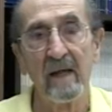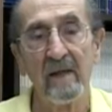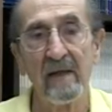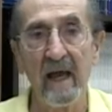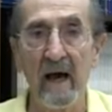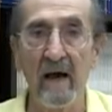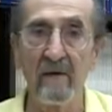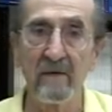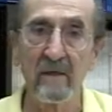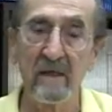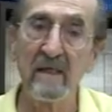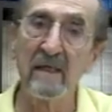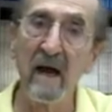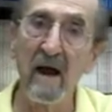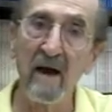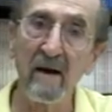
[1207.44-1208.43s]
the
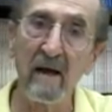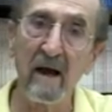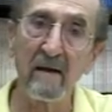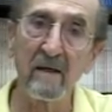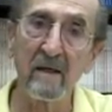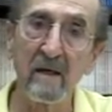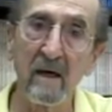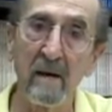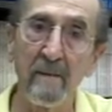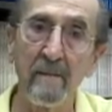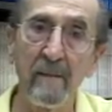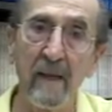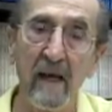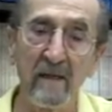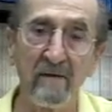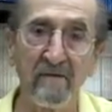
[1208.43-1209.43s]
desired outcome
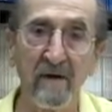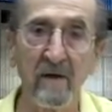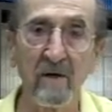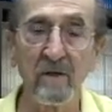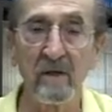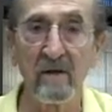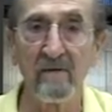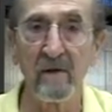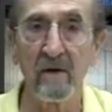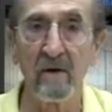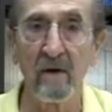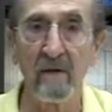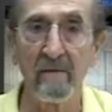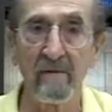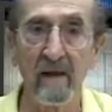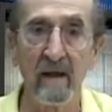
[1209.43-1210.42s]
as a function of the
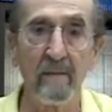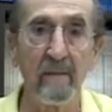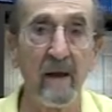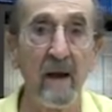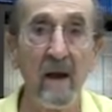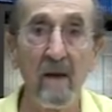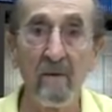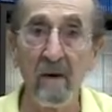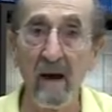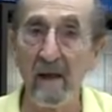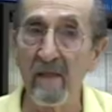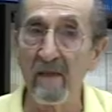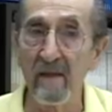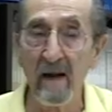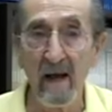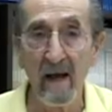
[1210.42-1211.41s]
coin flip
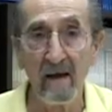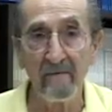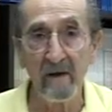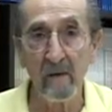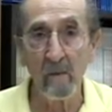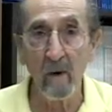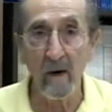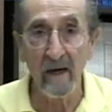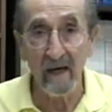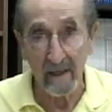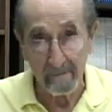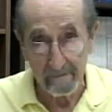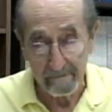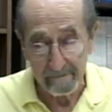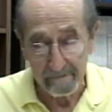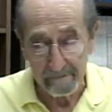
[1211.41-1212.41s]
rather than having won it.